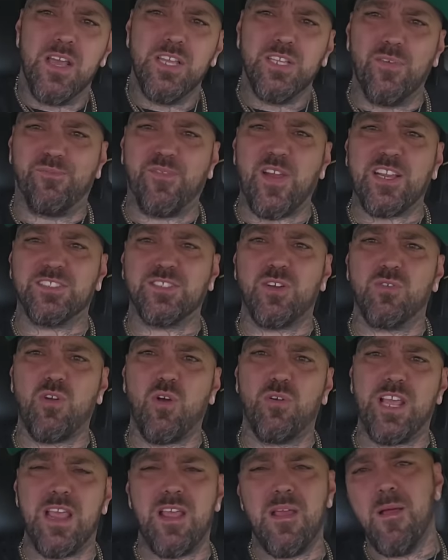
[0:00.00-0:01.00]
Your fingers don't
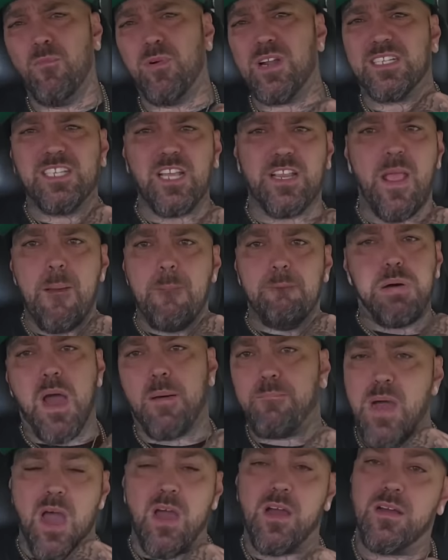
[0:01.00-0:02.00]
go there. What I take? Bam,
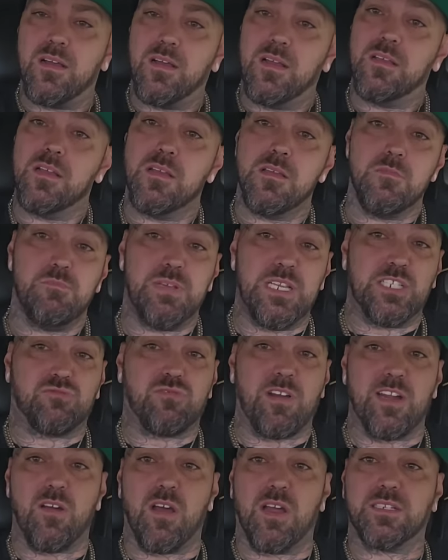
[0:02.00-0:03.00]
bam. Beats
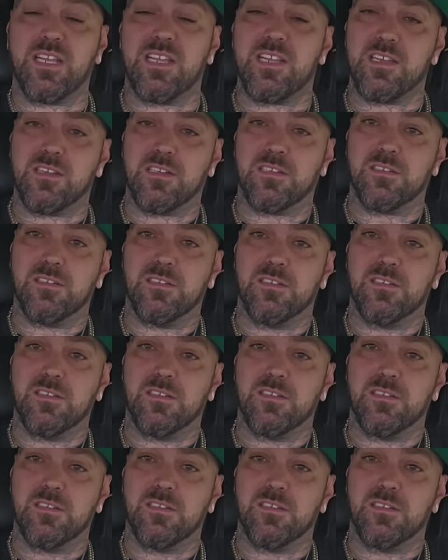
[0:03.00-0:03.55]
radar down.